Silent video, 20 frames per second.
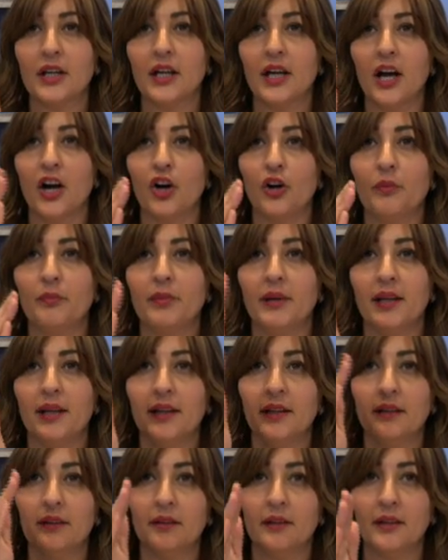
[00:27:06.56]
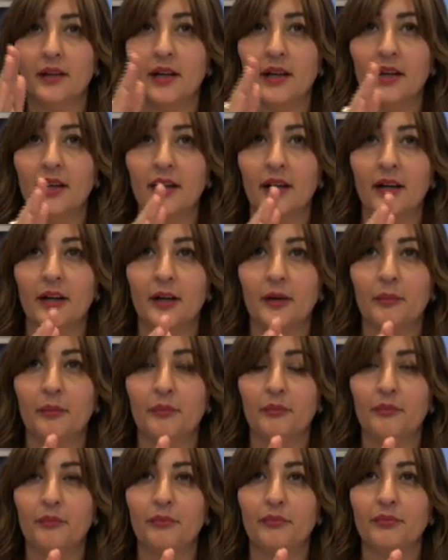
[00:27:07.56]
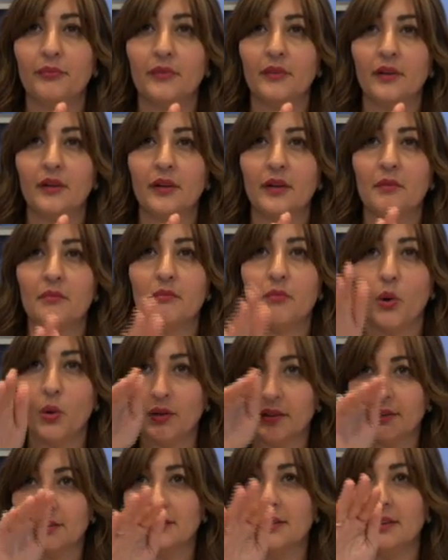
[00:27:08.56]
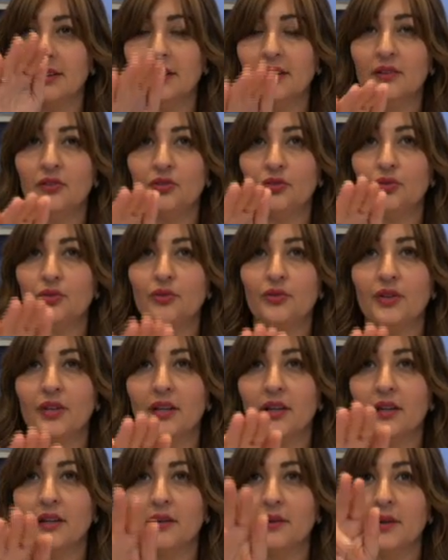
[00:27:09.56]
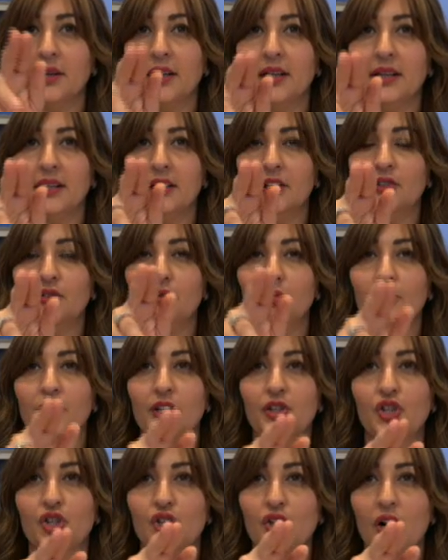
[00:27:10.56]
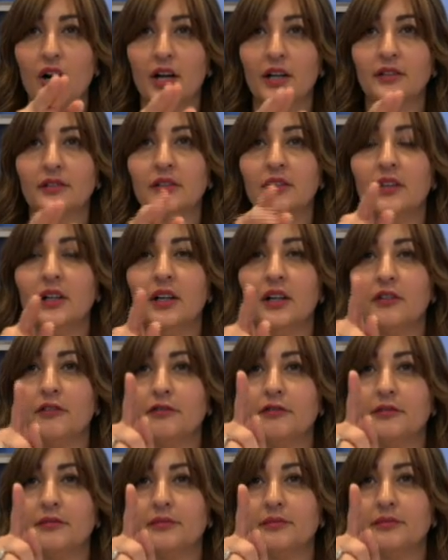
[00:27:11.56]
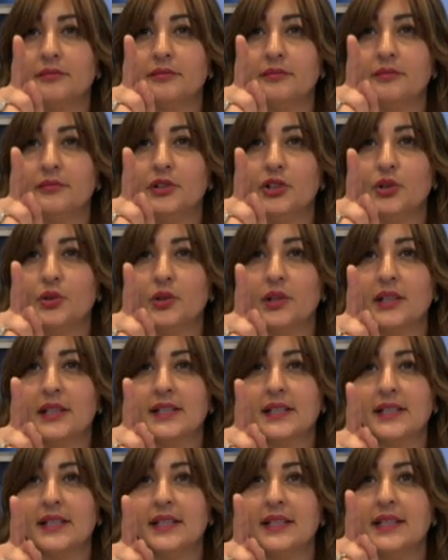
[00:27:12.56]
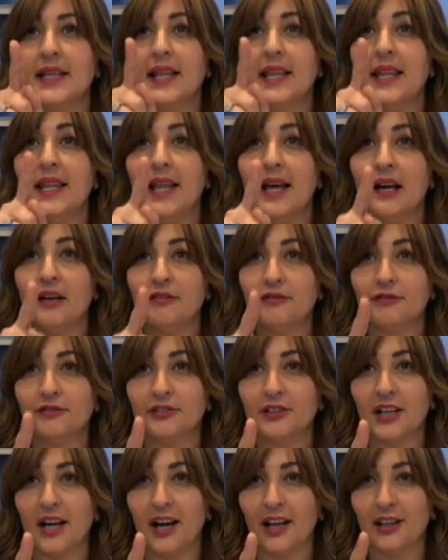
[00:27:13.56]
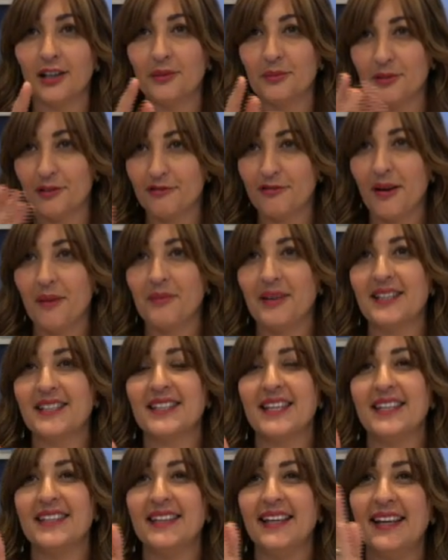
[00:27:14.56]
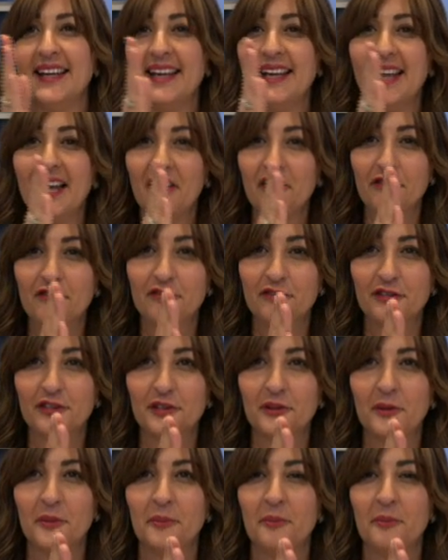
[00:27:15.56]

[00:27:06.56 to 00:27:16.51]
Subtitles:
are being embodied into the chart. You will see the left column, if I may say, the left,